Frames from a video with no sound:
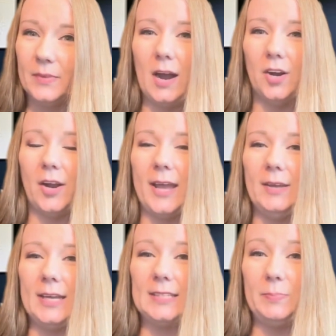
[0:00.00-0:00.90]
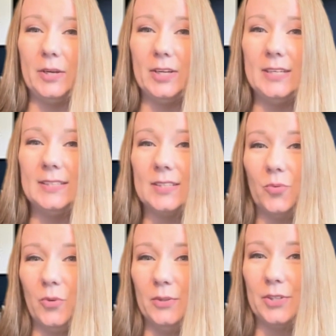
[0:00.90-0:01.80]
Hire an experienced
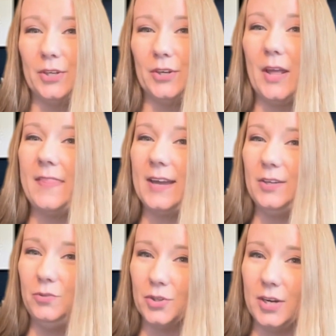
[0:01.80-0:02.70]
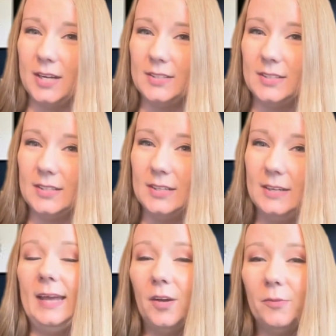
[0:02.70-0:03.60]
realtor that you trust,
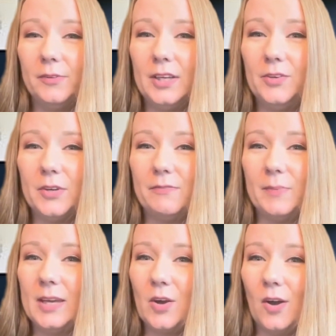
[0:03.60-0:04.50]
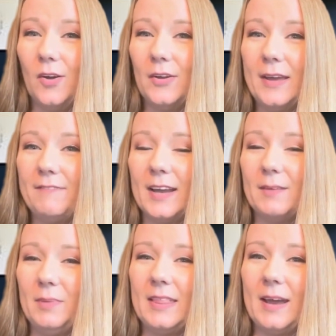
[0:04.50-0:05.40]
and hopefully you'll give me a call if I
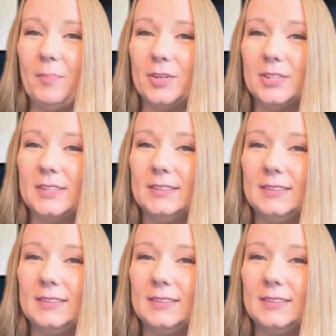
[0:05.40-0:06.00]
can be that person.